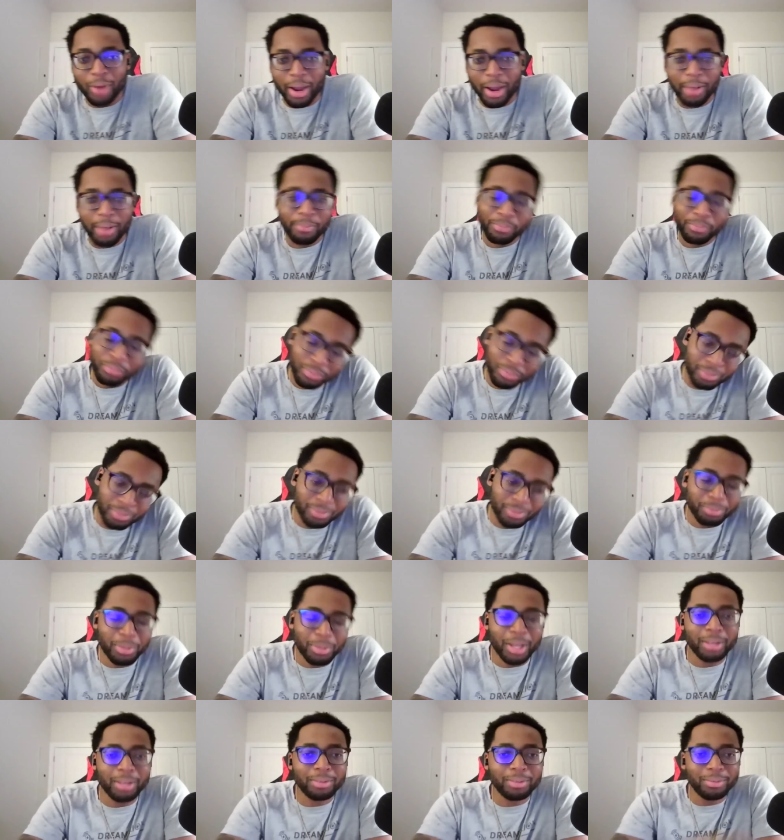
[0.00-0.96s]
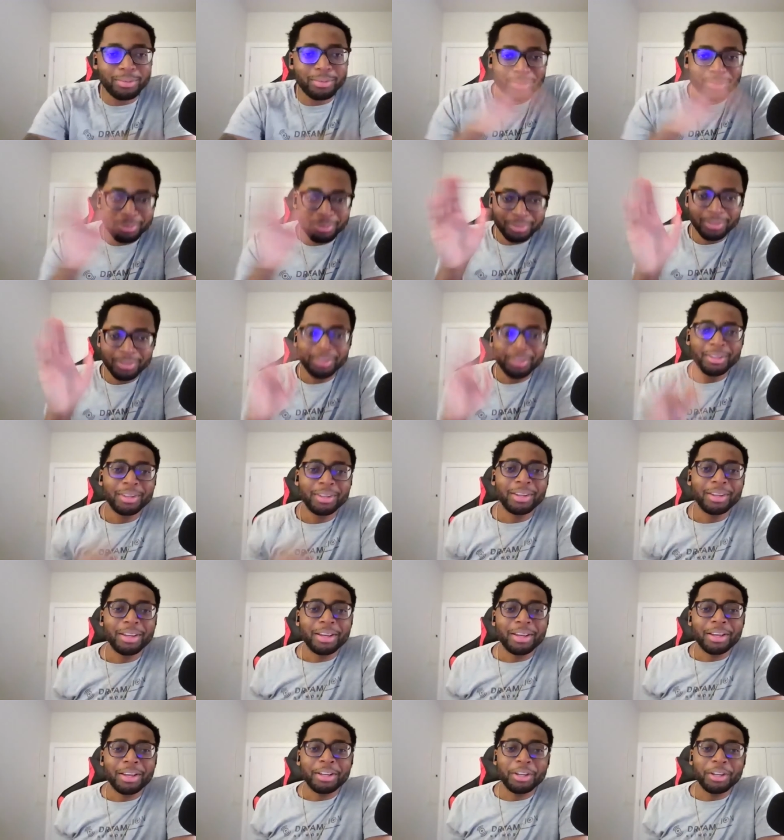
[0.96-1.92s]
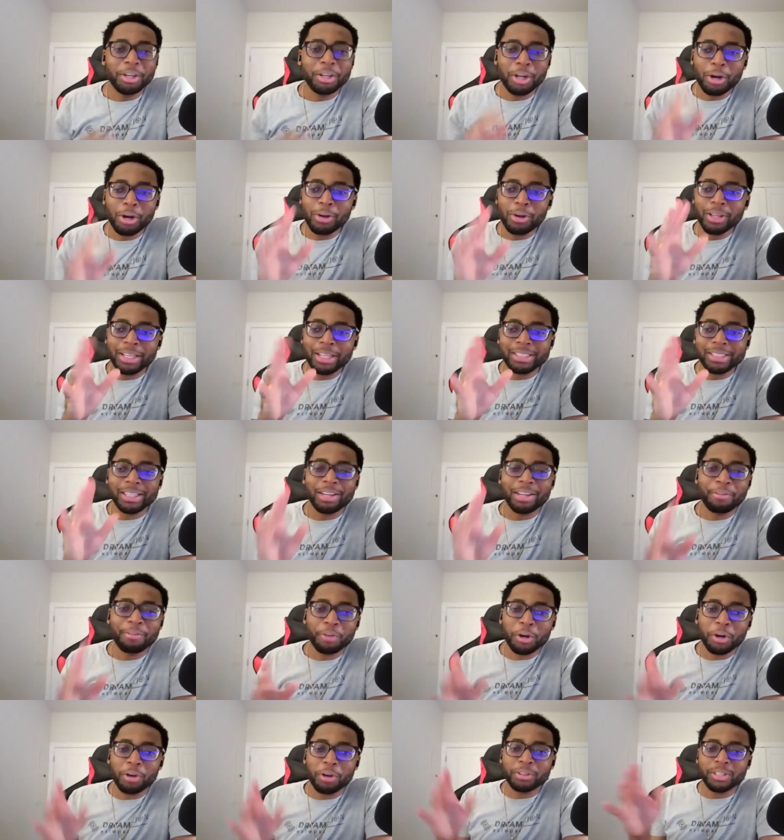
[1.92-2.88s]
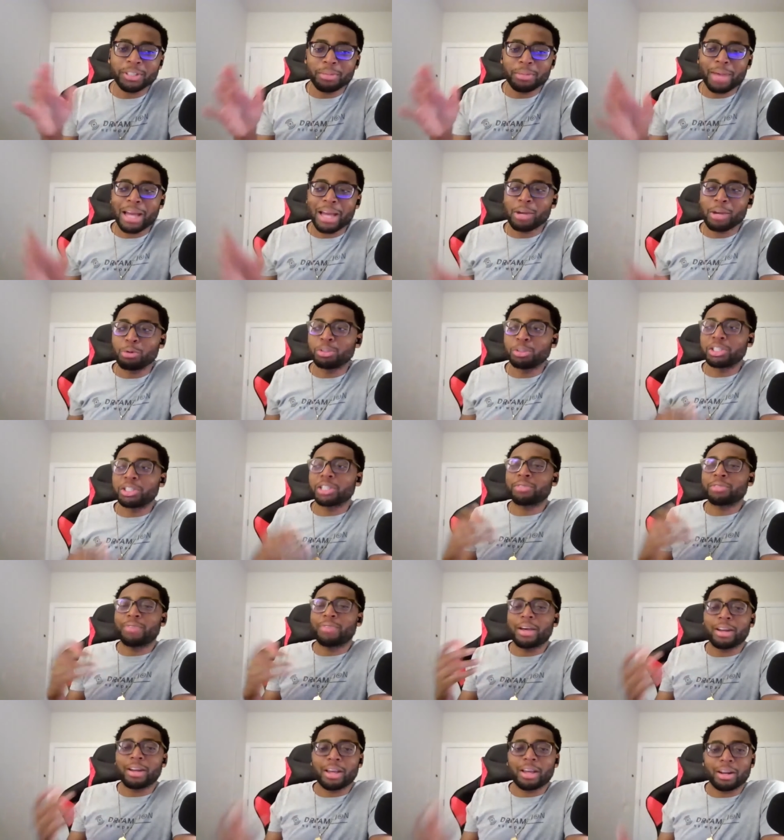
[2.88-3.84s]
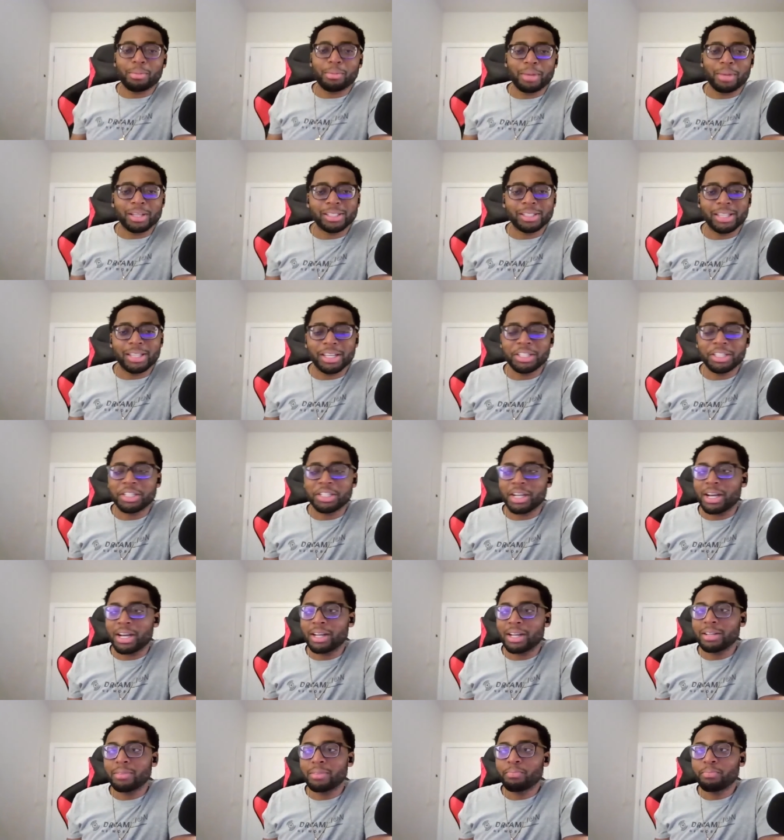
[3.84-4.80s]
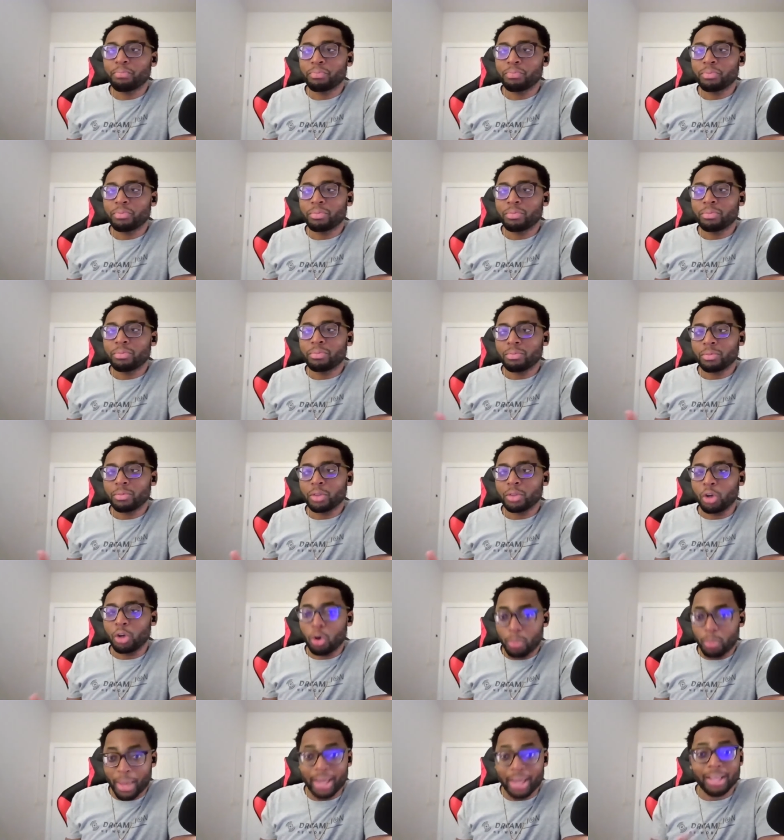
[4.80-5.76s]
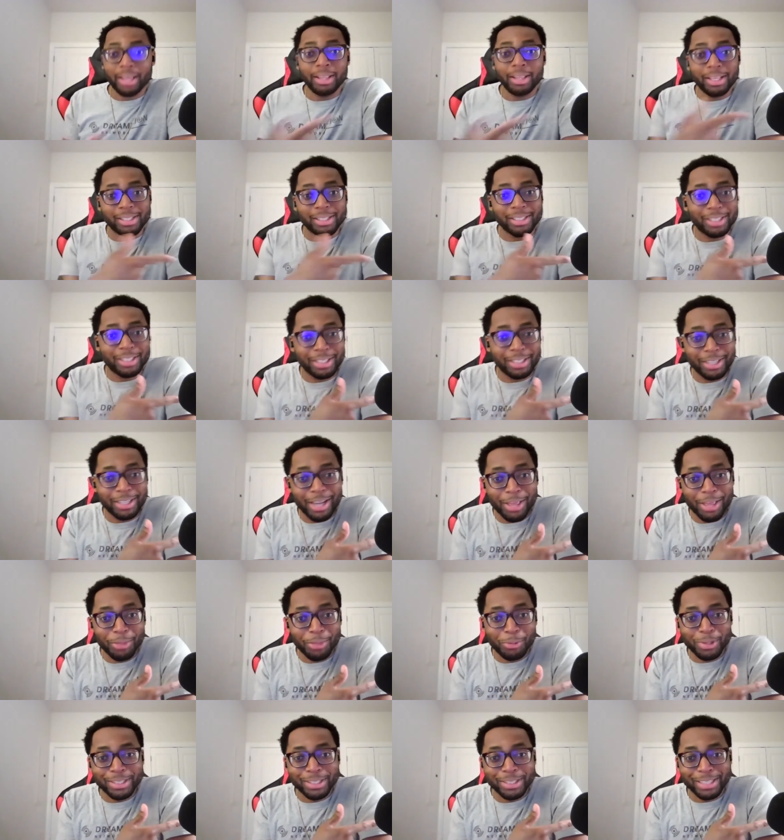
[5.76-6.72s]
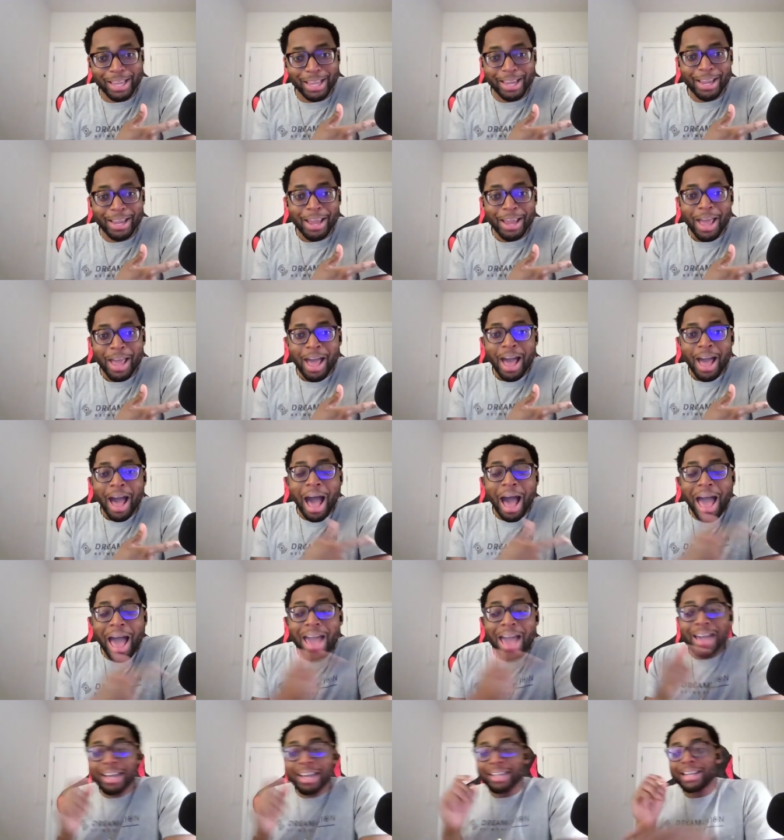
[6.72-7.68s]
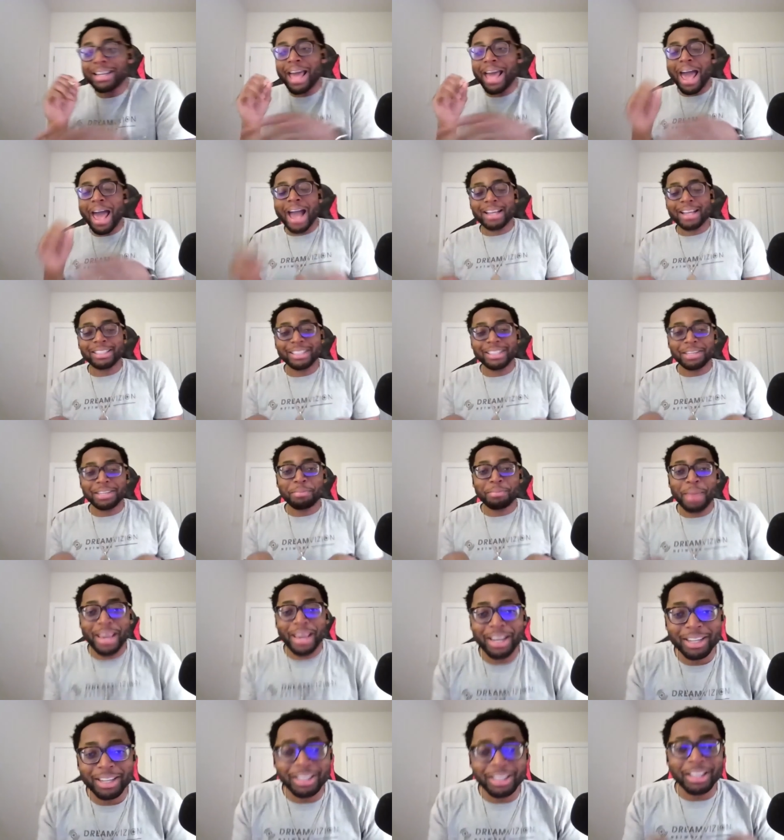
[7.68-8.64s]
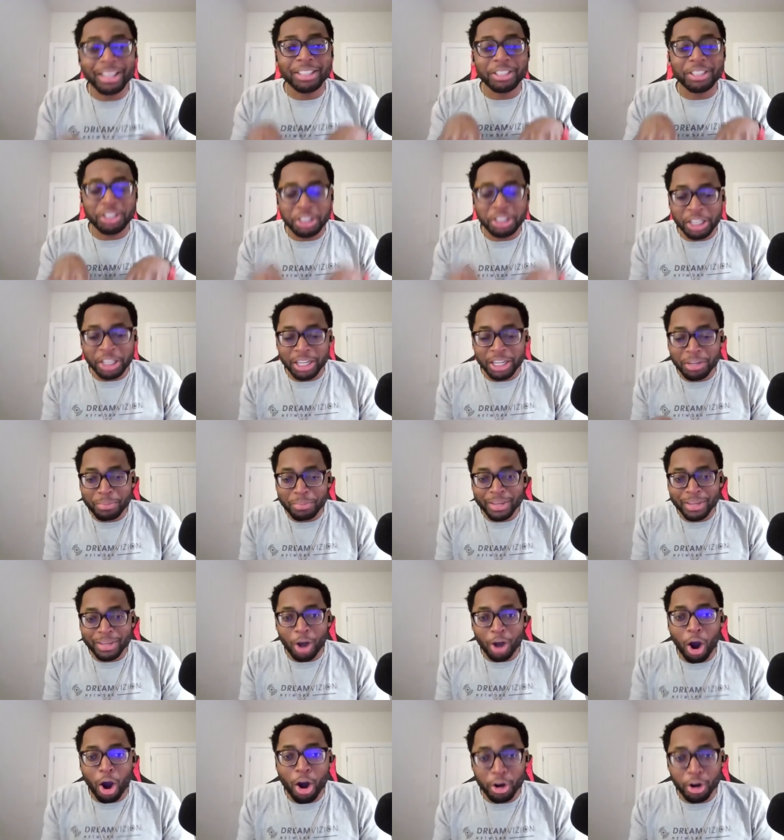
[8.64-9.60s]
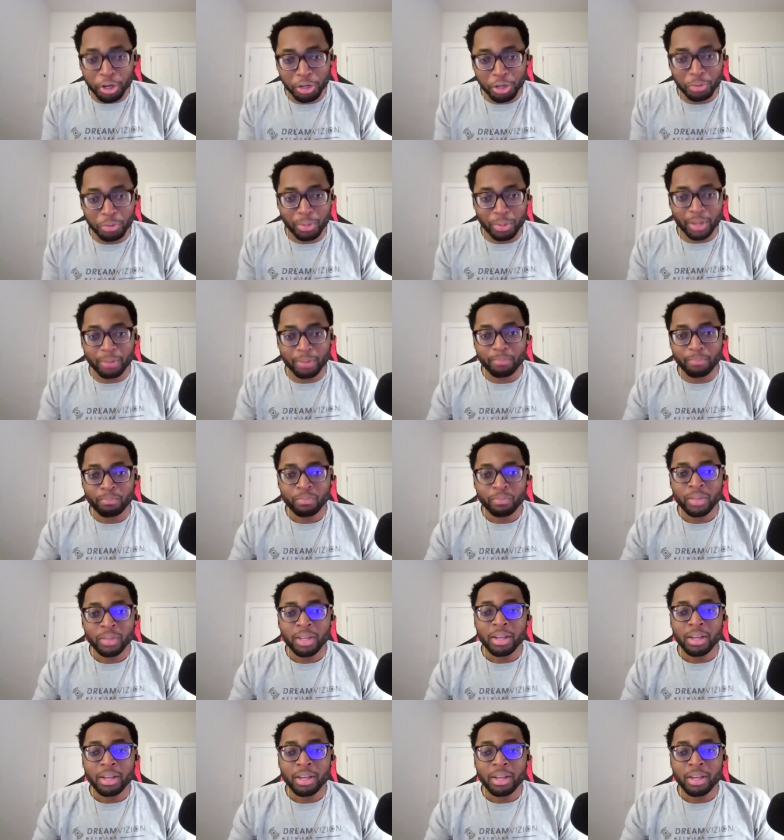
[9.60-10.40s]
right? But, you know, listen, if you're somebody who just found out about St. John, go back and listen to the other ones. Like, I can actually make a legitimate argument